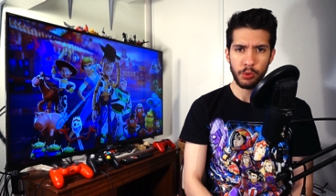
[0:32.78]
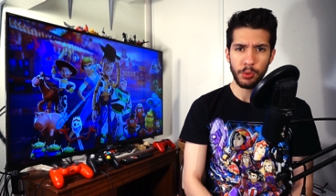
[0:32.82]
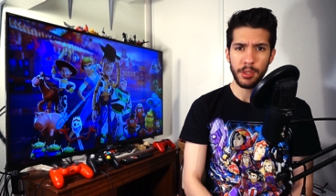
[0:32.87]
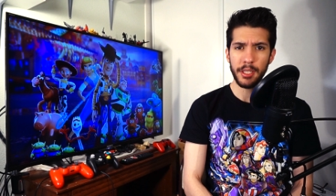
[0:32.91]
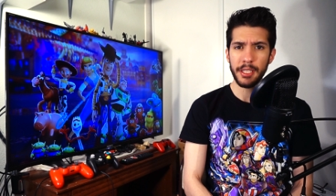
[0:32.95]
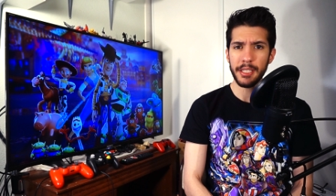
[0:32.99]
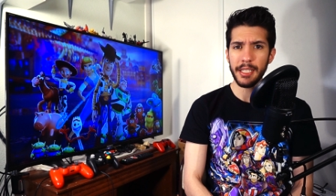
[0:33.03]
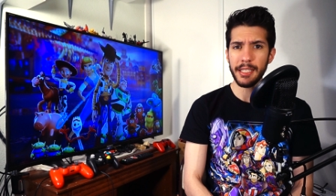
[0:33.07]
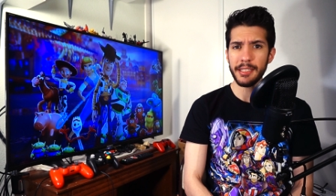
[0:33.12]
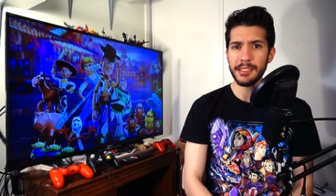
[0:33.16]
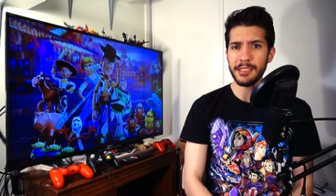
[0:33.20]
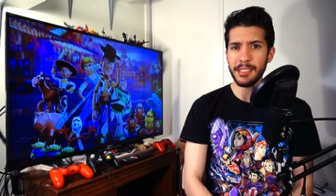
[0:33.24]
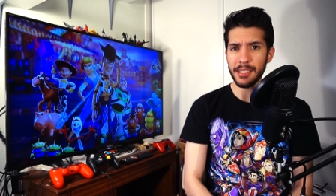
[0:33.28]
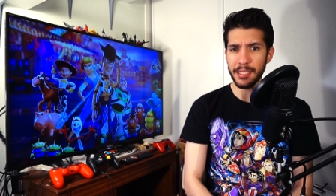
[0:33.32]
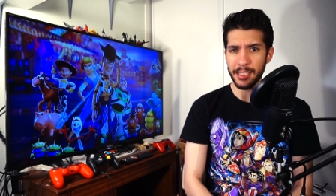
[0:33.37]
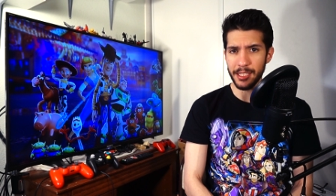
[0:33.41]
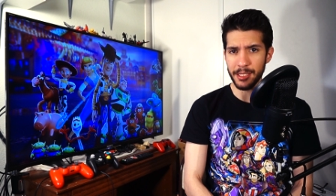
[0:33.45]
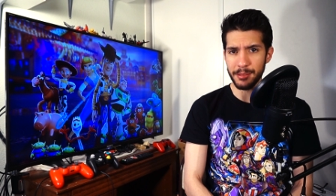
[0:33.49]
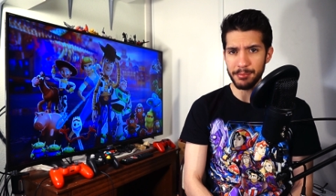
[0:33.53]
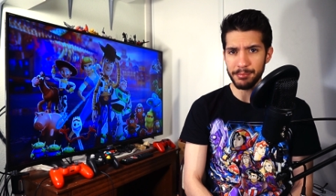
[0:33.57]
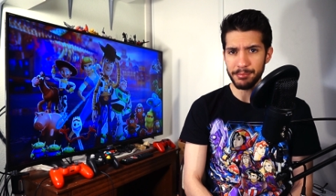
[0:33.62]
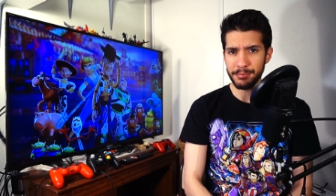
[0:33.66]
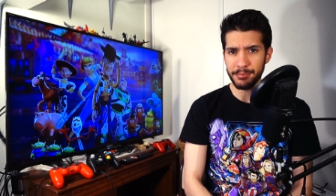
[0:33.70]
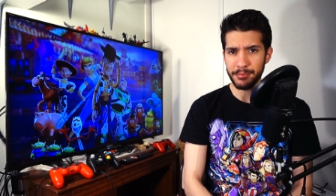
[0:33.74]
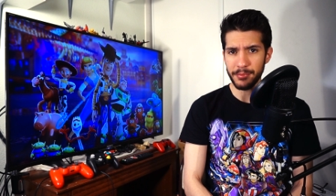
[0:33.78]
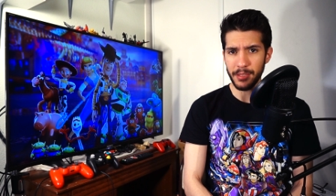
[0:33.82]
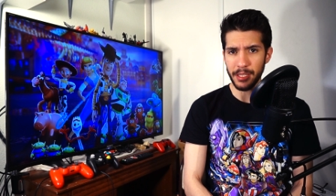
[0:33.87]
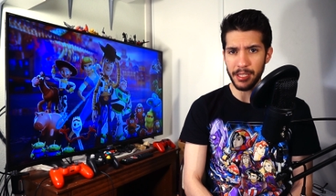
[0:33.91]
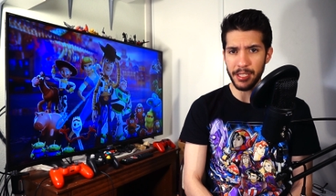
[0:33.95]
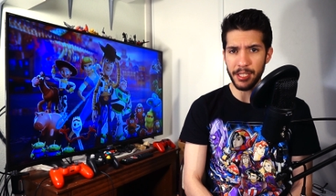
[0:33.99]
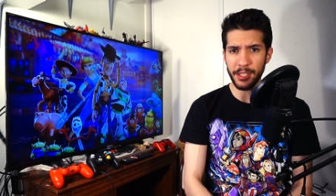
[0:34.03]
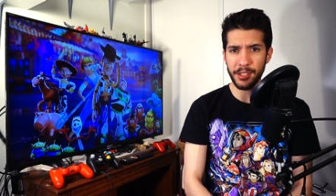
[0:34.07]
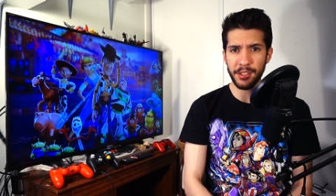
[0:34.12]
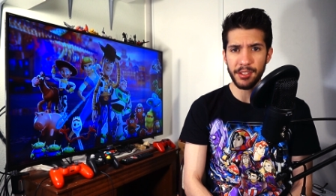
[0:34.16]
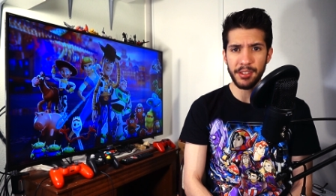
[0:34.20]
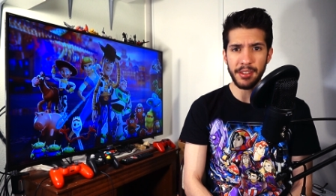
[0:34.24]
twenty nineteen, the
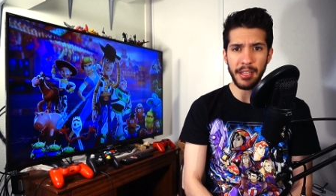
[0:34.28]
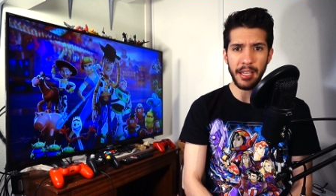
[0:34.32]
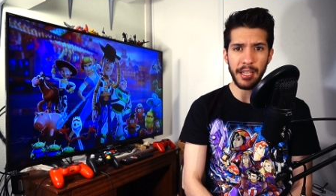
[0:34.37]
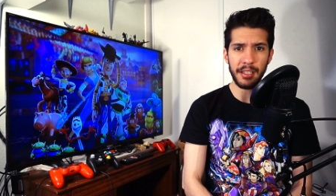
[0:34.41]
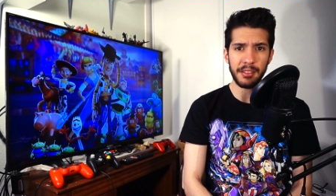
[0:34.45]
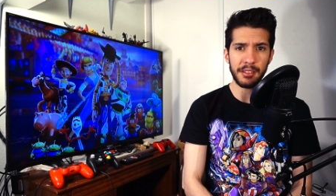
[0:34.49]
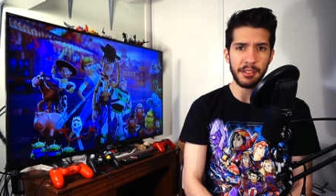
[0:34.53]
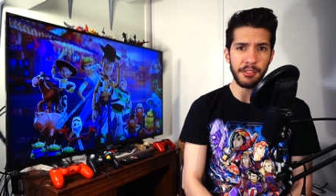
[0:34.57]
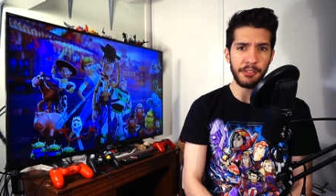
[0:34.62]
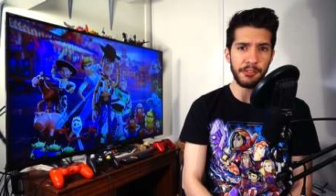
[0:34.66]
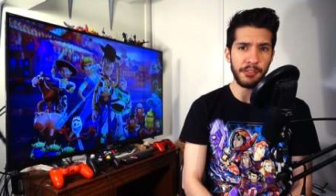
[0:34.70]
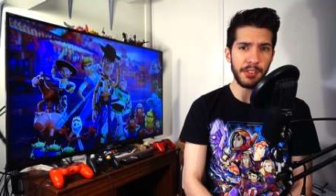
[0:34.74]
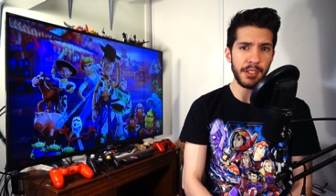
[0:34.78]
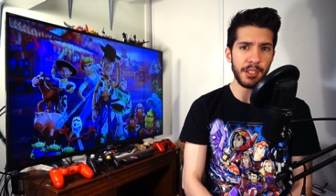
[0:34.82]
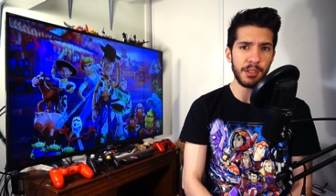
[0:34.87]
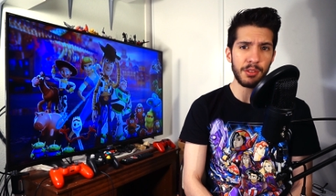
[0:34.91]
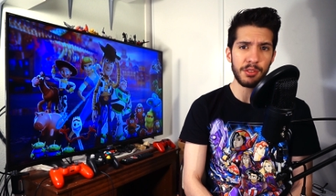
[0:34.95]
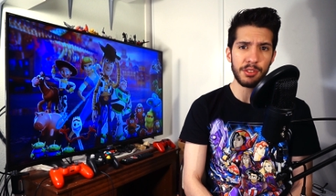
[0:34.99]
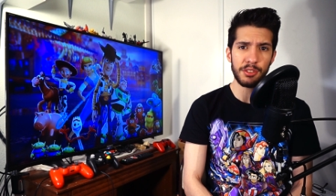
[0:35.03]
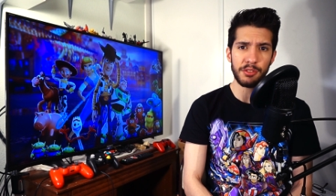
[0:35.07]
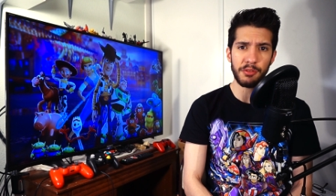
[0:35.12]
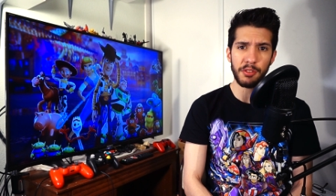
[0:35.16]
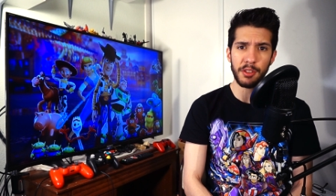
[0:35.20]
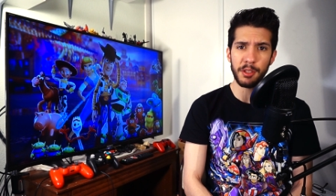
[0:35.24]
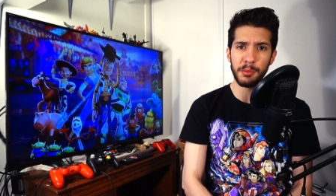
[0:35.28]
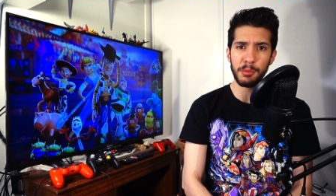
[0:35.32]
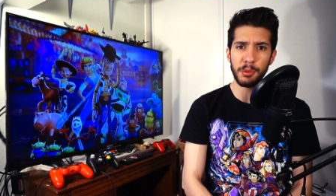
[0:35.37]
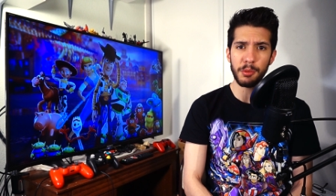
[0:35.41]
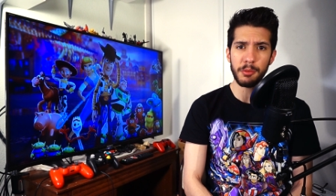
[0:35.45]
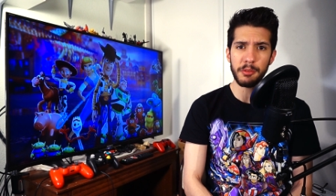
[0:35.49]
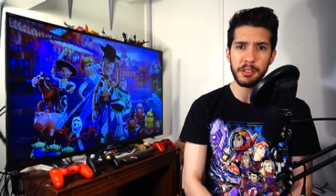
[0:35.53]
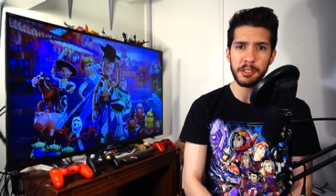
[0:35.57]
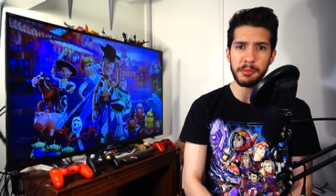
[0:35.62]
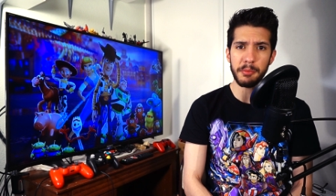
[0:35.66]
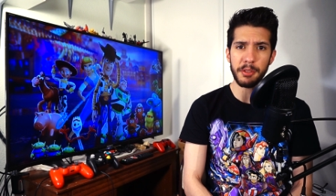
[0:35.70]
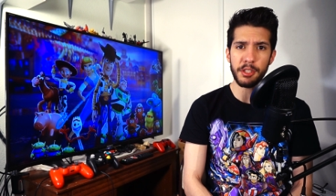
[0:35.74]
year that the feels from the
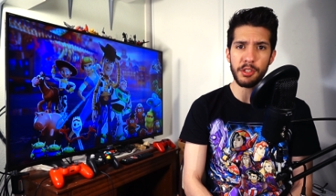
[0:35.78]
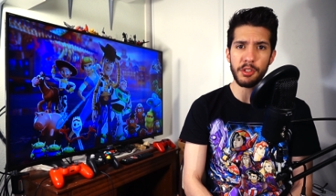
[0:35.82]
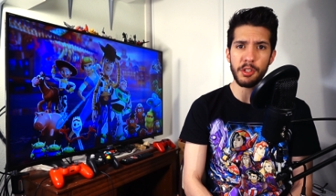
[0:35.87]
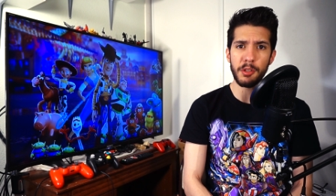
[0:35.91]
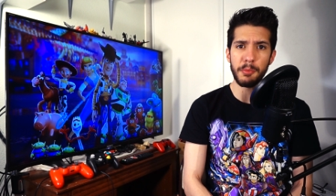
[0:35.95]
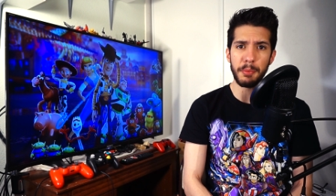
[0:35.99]
movies made you